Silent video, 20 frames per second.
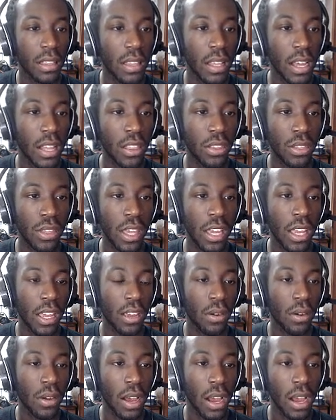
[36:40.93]
other
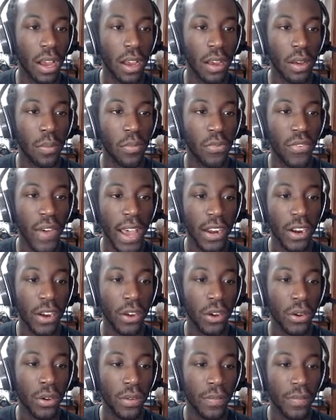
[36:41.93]
thing,
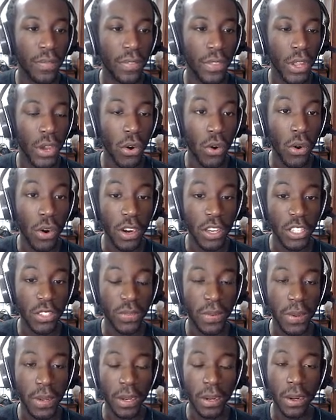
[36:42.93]
Fido. Aura
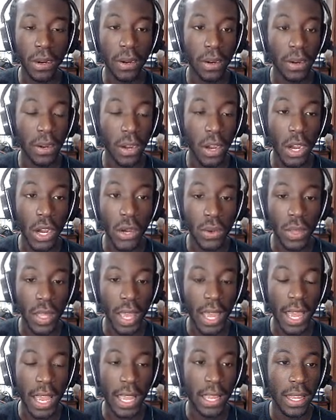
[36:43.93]
Sphere.
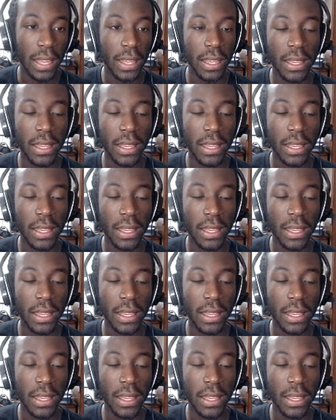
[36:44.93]
Okay.